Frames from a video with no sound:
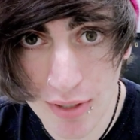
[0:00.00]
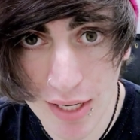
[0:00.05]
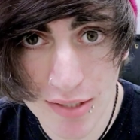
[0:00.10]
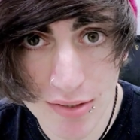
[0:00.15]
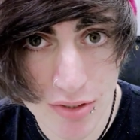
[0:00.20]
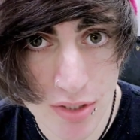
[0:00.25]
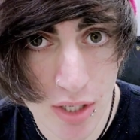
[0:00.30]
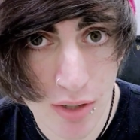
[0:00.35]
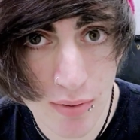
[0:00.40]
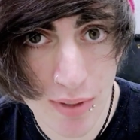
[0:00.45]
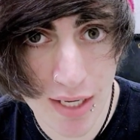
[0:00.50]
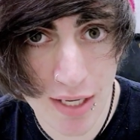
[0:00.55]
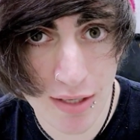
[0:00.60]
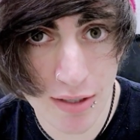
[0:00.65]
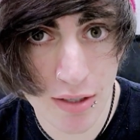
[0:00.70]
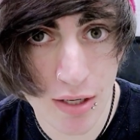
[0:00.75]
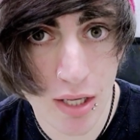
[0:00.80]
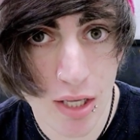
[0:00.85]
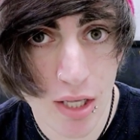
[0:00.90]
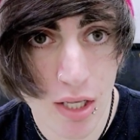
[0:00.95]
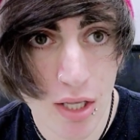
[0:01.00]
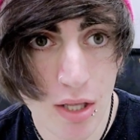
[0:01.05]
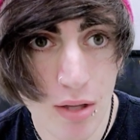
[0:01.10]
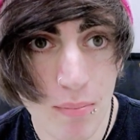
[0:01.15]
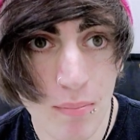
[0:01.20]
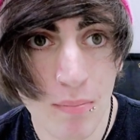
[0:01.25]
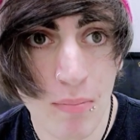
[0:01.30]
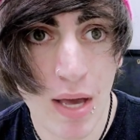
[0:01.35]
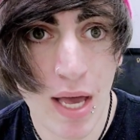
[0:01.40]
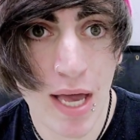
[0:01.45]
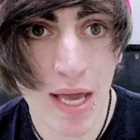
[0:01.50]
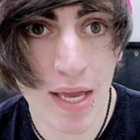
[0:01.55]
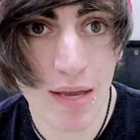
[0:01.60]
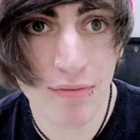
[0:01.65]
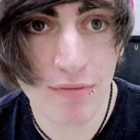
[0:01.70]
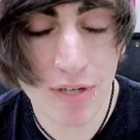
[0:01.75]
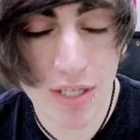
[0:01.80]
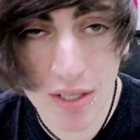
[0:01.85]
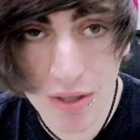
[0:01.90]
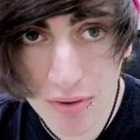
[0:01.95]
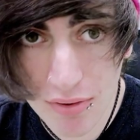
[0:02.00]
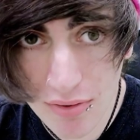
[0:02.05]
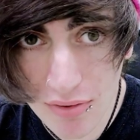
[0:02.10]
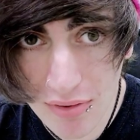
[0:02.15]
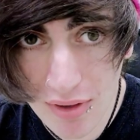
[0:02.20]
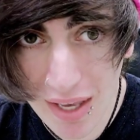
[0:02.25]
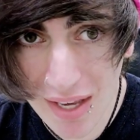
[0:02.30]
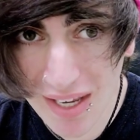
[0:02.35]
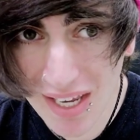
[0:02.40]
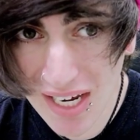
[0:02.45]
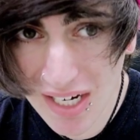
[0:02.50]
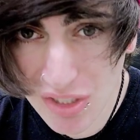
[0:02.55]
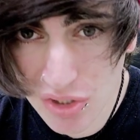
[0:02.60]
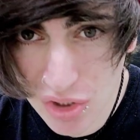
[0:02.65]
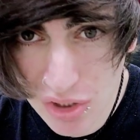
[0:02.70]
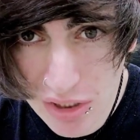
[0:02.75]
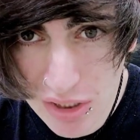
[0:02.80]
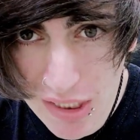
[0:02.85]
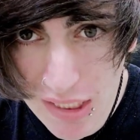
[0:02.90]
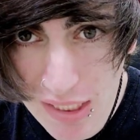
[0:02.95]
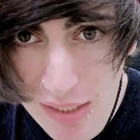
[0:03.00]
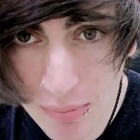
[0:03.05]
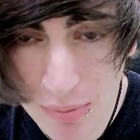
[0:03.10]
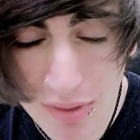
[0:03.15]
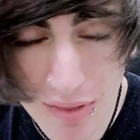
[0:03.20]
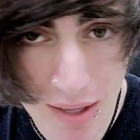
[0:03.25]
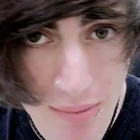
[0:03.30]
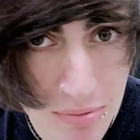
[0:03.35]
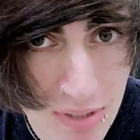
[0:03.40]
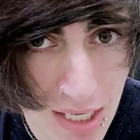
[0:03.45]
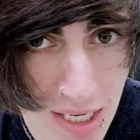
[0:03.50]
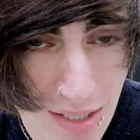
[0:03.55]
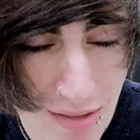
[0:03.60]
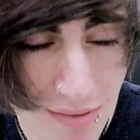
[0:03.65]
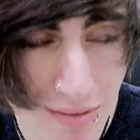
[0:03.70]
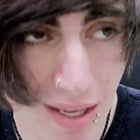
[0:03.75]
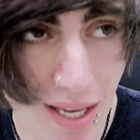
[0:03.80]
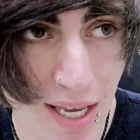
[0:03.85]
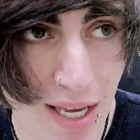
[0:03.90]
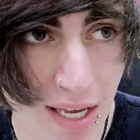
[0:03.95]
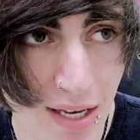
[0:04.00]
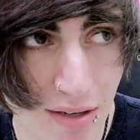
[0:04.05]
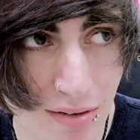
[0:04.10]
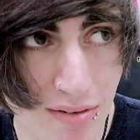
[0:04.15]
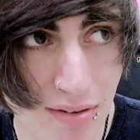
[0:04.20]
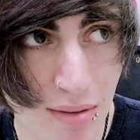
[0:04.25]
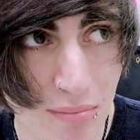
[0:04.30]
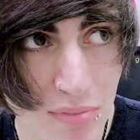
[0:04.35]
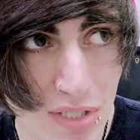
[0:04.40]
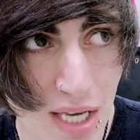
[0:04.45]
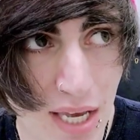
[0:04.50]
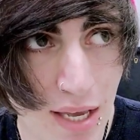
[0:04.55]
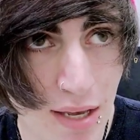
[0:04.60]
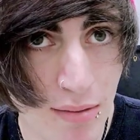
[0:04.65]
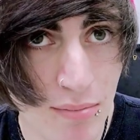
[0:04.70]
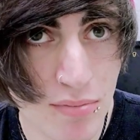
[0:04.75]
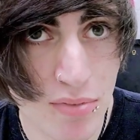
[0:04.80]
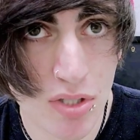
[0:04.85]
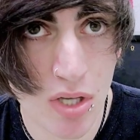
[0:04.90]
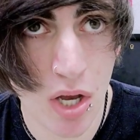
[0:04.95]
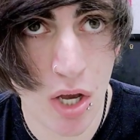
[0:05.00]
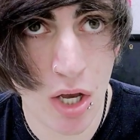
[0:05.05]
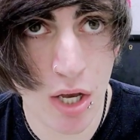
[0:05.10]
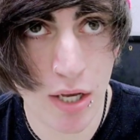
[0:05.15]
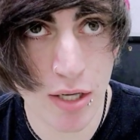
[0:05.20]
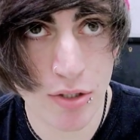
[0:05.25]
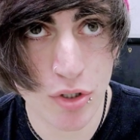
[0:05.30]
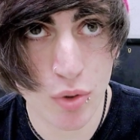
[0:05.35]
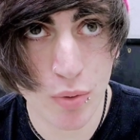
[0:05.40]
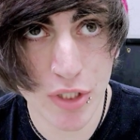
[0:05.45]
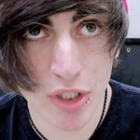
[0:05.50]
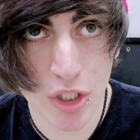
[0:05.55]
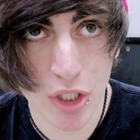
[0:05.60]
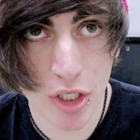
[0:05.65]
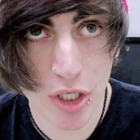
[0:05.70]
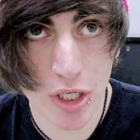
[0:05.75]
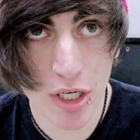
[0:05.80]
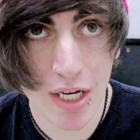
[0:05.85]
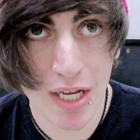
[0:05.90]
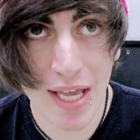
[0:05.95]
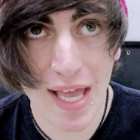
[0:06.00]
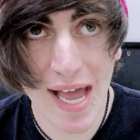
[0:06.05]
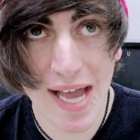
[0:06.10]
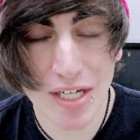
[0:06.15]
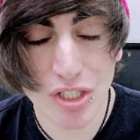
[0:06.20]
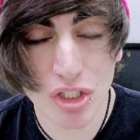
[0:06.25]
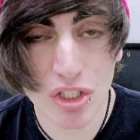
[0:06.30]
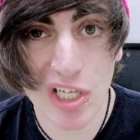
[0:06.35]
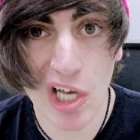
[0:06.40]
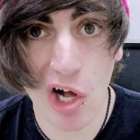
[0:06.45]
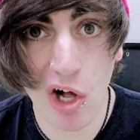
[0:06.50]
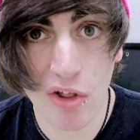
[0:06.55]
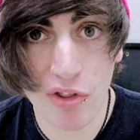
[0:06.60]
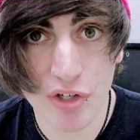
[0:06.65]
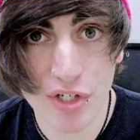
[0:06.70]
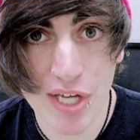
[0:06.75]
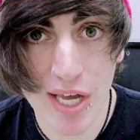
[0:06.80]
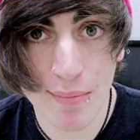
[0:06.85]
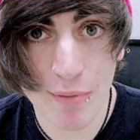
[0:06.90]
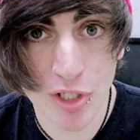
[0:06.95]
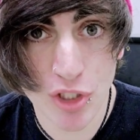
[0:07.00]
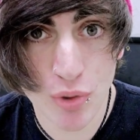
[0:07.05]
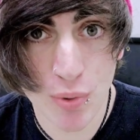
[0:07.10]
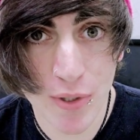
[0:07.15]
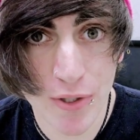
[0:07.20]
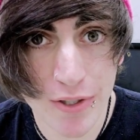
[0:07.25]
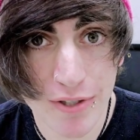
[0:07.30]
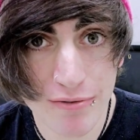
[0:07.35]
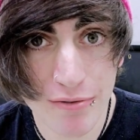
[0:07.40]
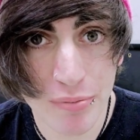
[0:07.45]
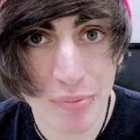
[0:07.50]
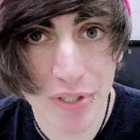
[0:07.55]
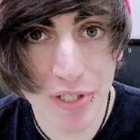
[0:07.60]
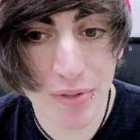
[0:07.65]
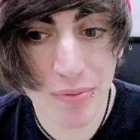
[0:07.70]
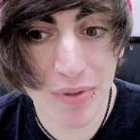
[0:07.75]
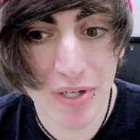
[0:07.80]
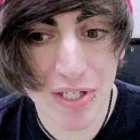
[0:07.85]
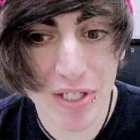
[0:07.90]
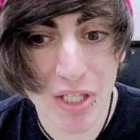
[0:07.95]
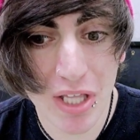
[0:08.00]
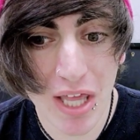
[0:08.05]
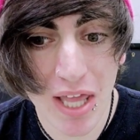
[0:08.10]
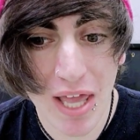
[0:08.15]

guys know in my videos occasionally with updates and sometimes on Twitter, actually all the time on Twitter if we're being real.